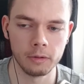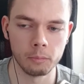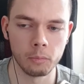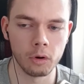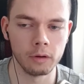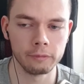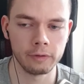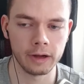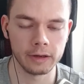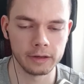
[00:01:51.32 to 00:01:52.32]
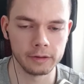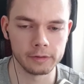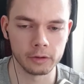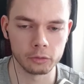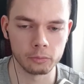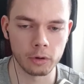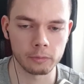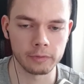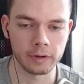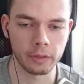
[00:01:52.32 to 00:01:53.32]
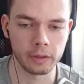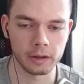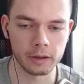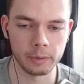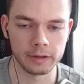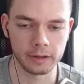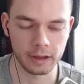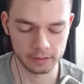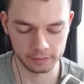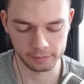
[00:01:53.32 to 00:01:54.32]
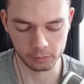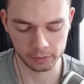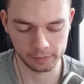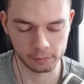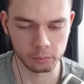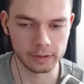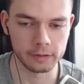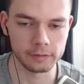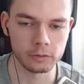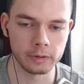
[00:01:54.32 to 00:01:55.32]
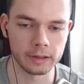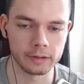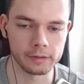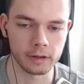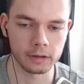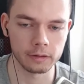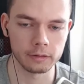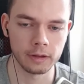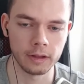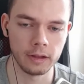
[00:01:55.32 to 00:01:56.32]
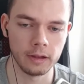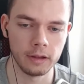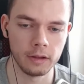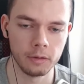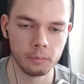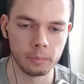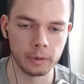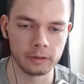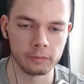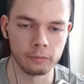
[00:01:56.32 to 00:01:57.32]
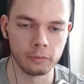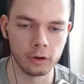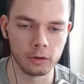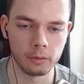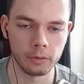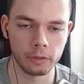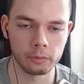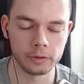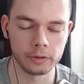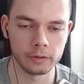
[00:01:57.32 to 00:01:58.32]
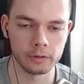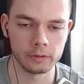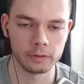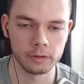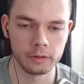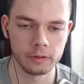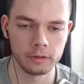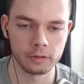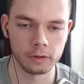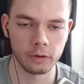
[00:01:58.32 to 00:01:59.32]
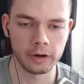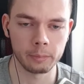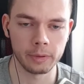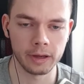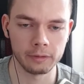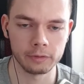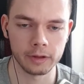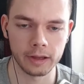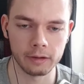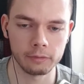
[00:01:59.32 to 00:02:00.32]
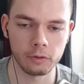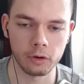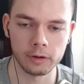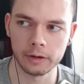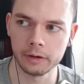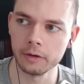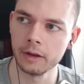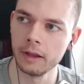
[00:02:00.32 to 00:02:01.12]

more fun and easier to work with, I think. But again, it's not so easy to get started. But if you follow through the learning path they have online,